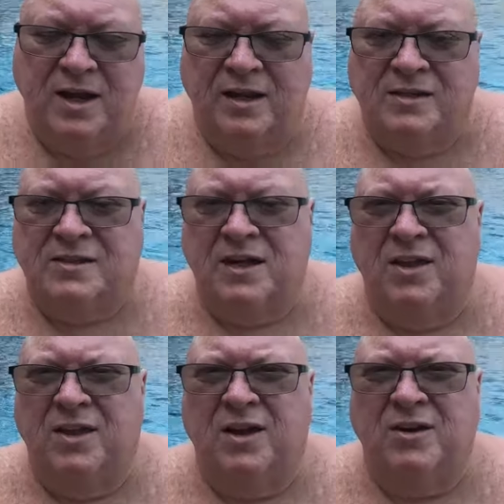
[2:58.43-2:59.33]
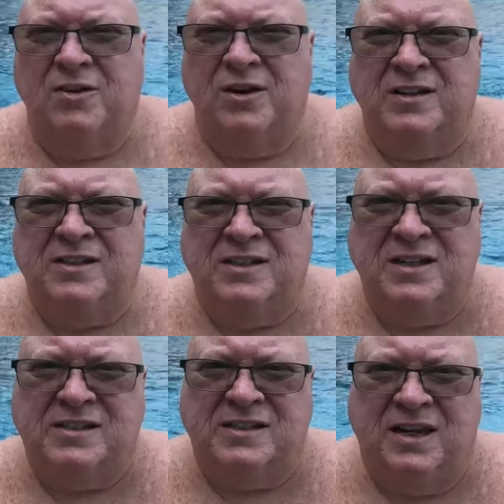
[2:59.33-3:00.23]
instead of the
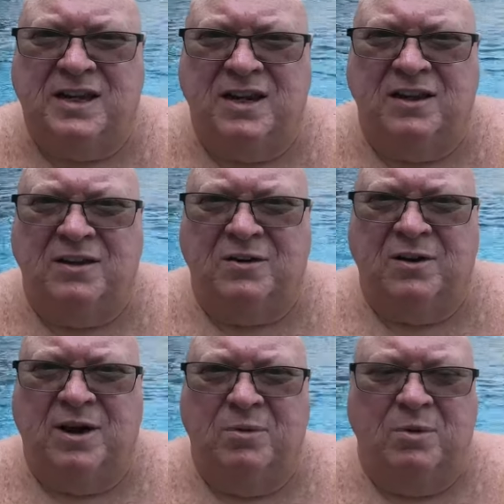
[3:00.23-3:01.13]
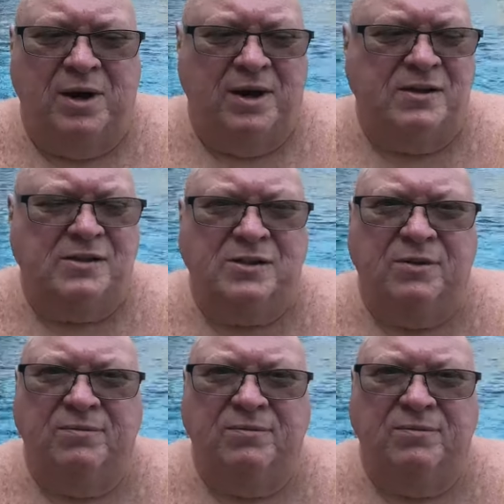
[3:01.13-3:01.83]
160 kilogram range.